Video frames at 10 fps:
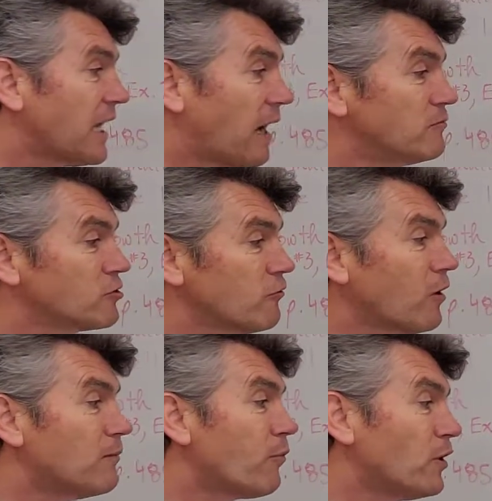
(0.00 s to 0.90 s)
times
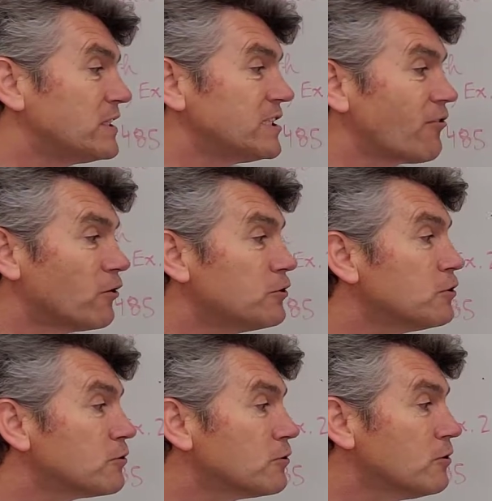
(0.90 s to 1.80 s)

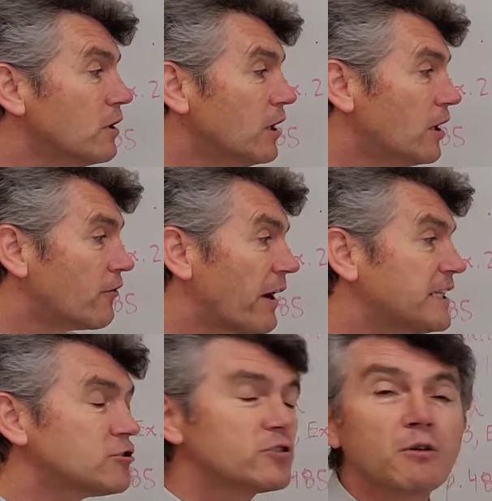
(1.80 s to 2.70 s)
1.02
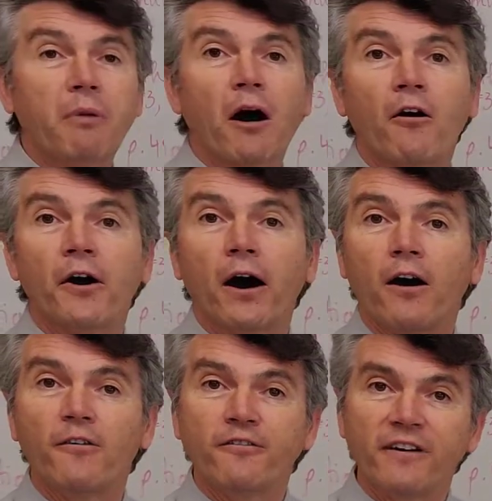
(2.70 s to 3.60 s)
raised to the power
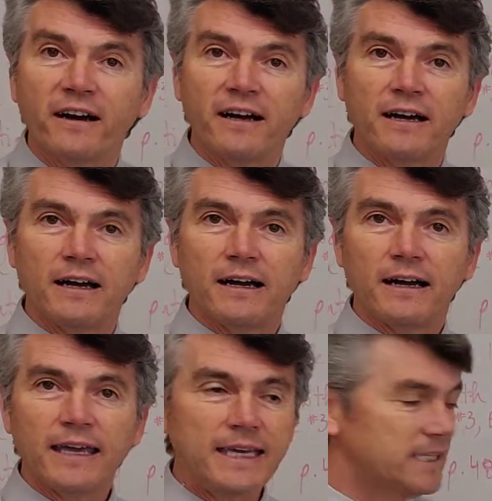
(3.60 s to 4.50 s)
of
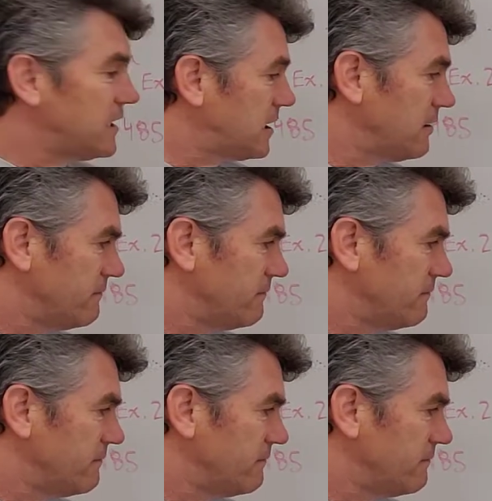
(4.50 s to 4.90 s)
8,